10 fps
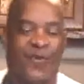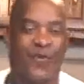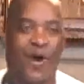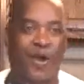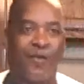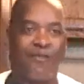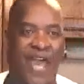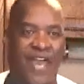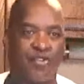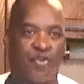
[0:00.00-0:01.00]
welcome
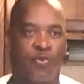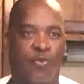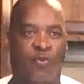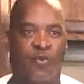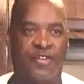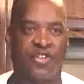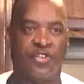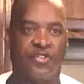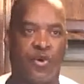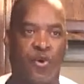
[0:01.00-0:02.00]
back to
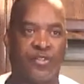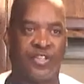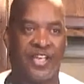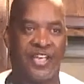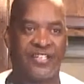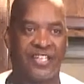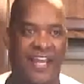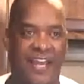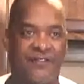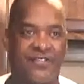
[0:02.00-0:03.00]
Reggie's Cooked Into
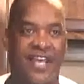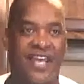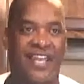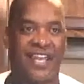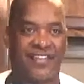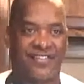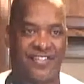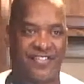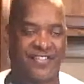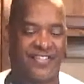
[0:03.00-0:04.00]
Life's
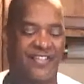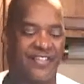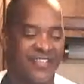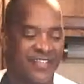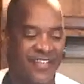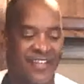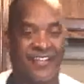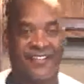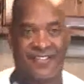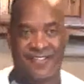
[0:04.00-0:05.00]
Lessons.
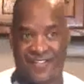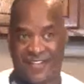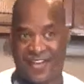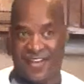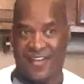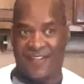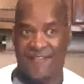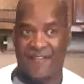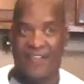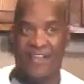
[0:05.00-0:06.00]
Today
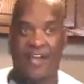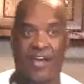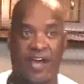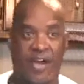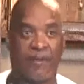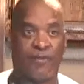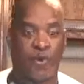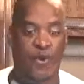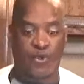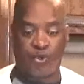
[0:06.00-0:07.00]
I'm
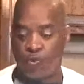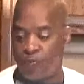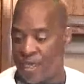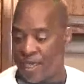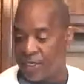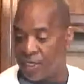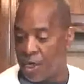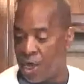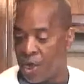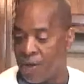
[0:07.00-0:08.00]
going to make
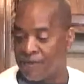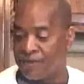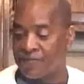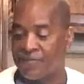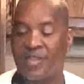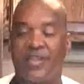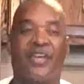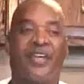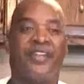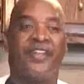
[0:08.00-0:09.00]
um,
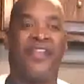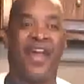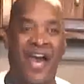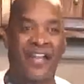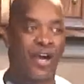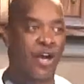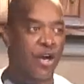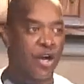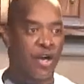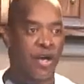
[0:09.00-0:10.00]
not a,
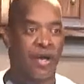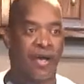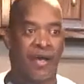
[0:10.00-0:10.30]
a,